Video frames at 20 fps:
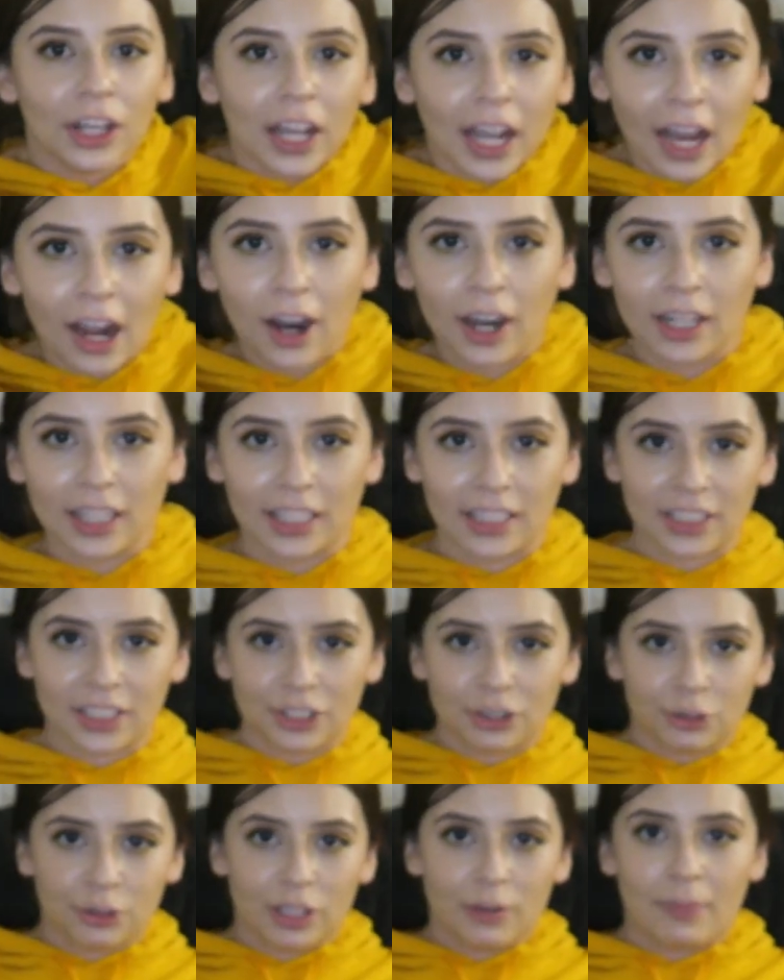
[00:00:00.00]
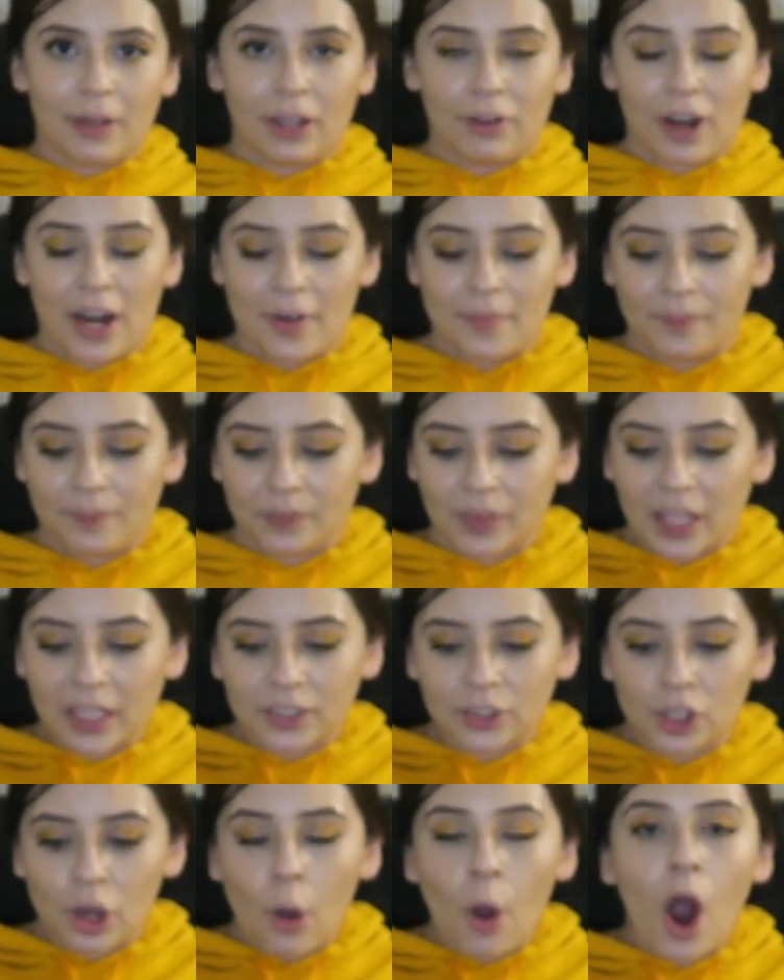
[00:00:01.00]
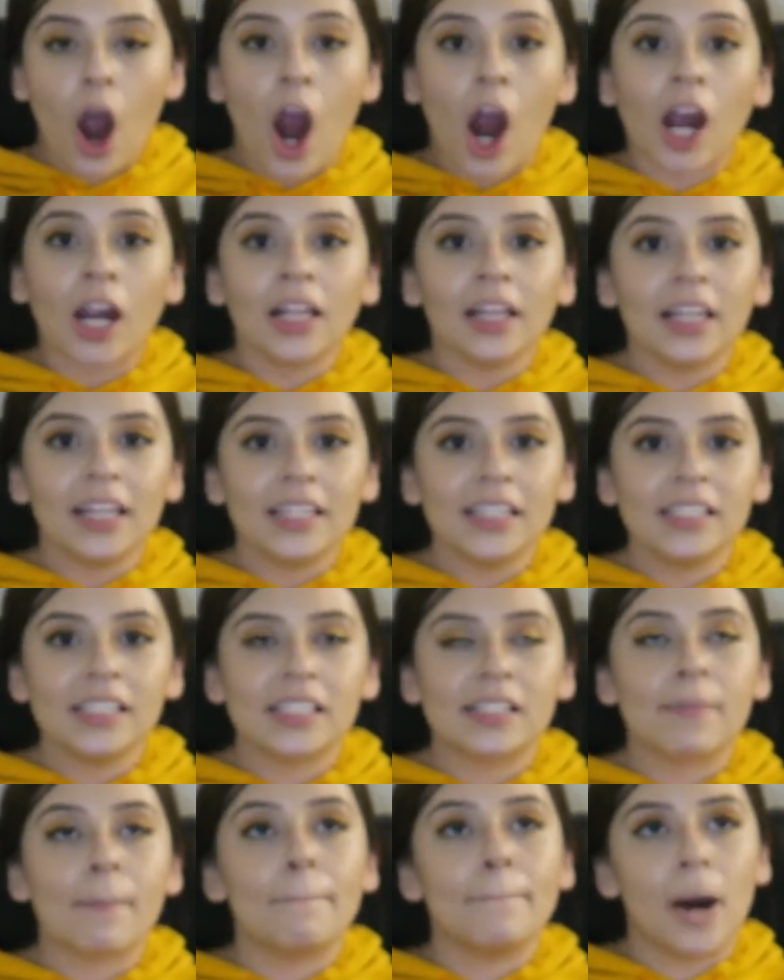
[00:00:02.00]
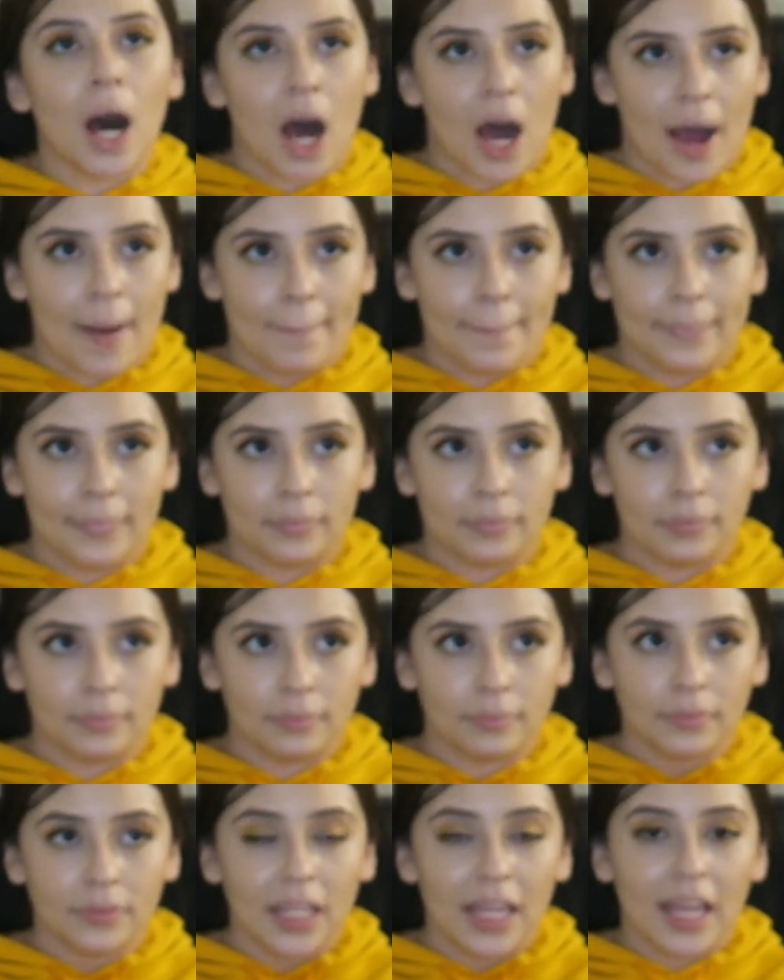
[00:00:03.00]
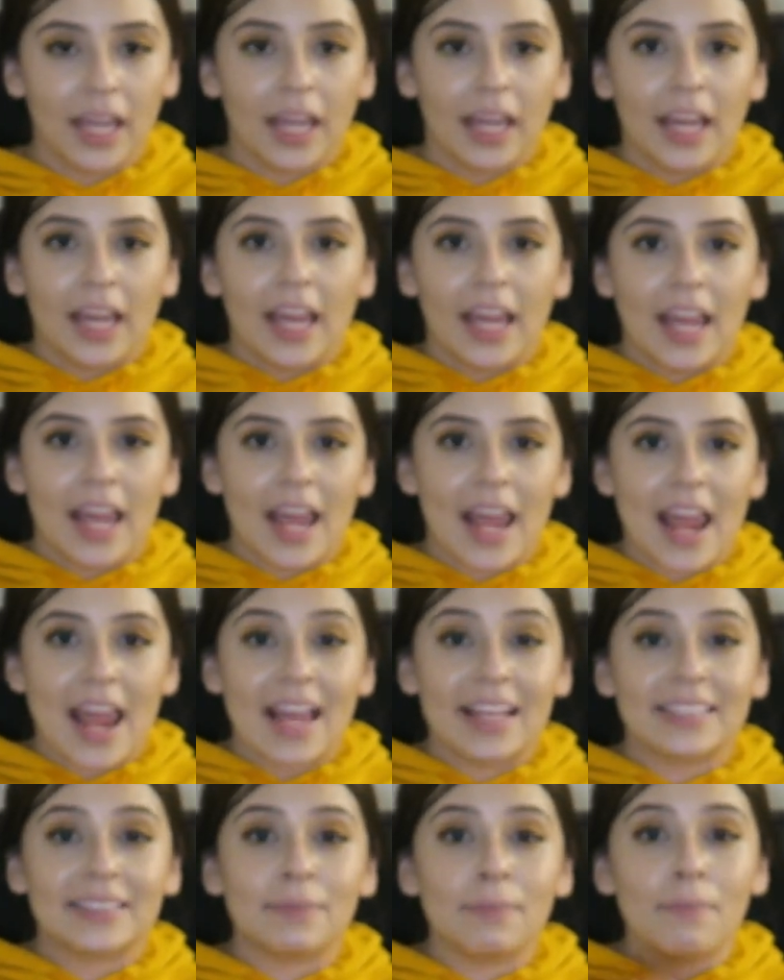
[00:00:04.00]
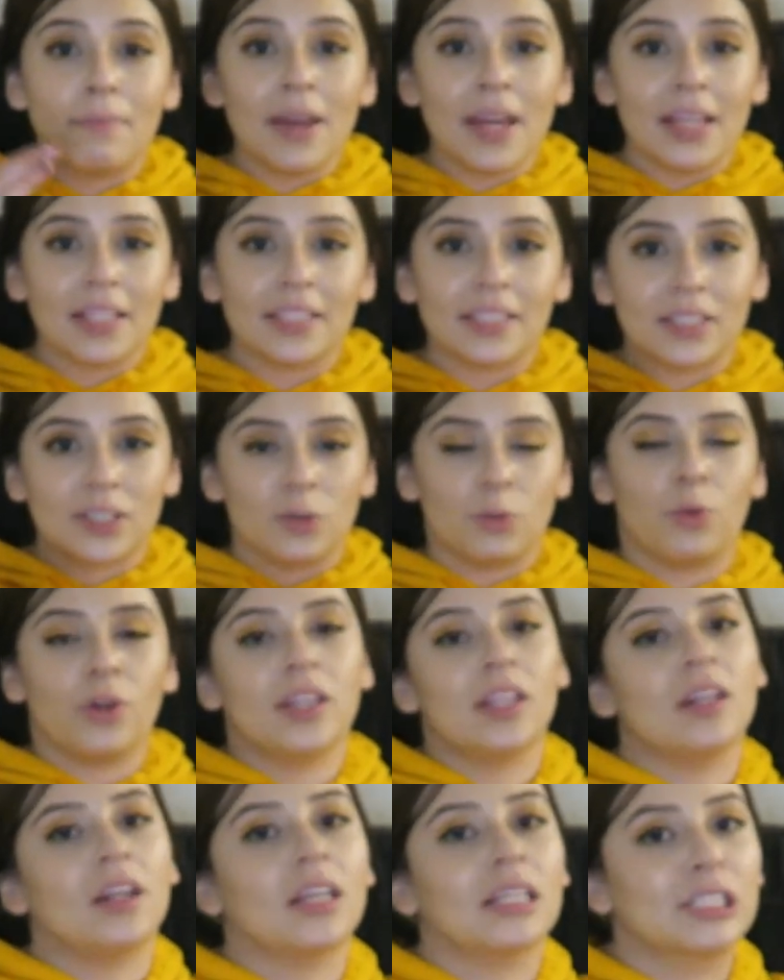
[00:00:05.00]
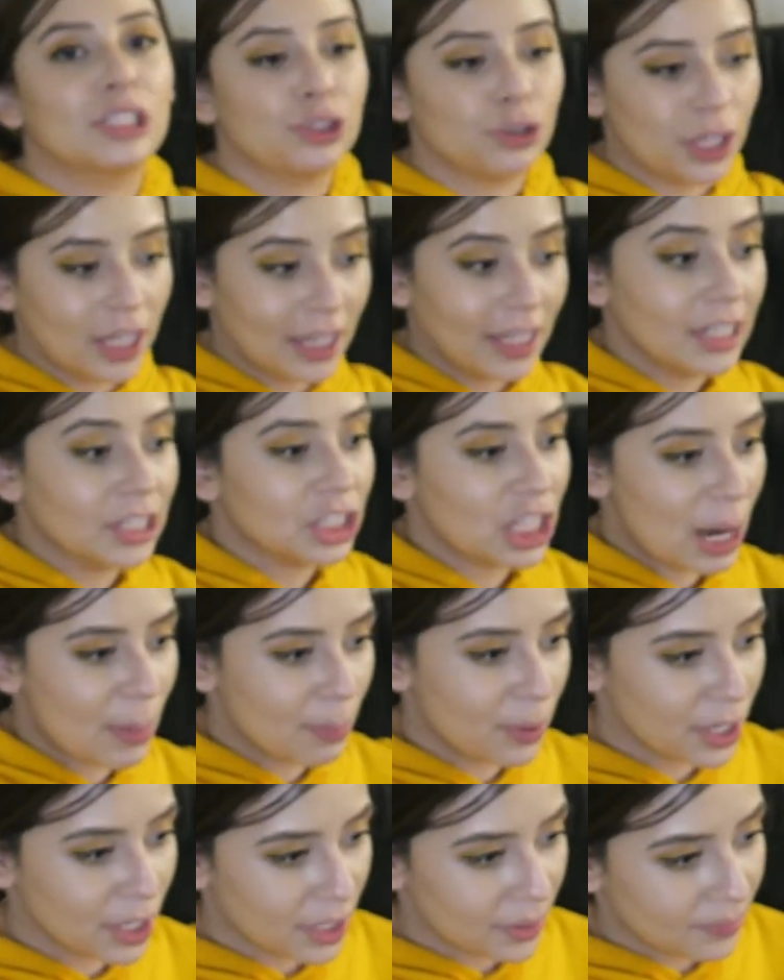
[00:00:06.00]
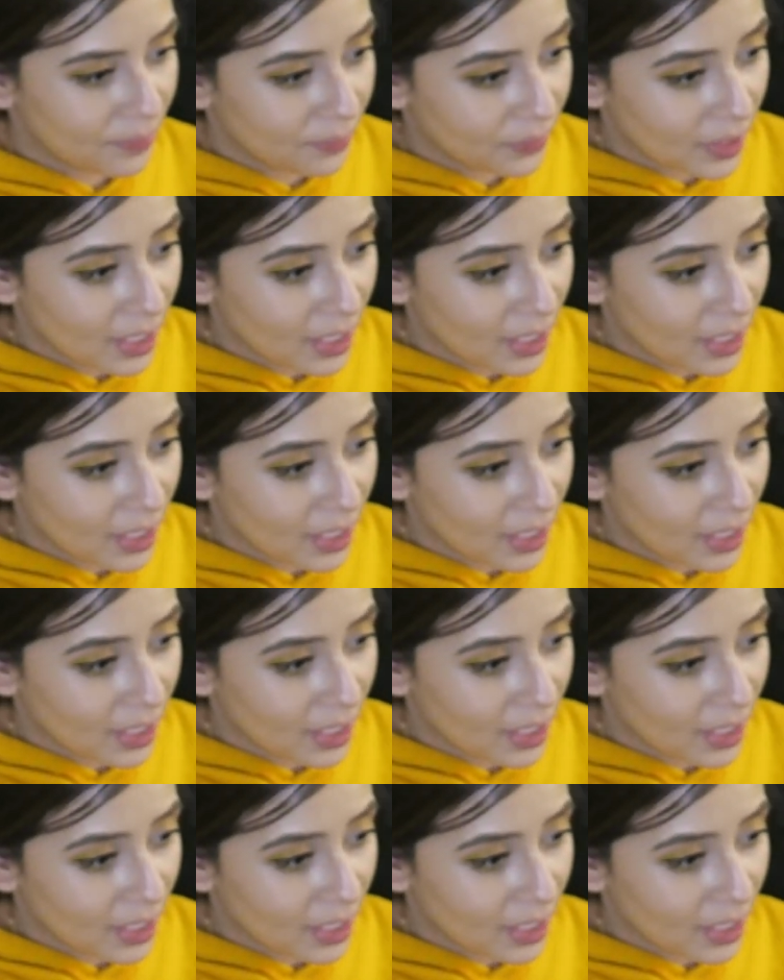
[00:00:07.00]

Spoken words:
look at Harley, she's really big, right? So Harley's mom is mixed with an Australian Shepherd.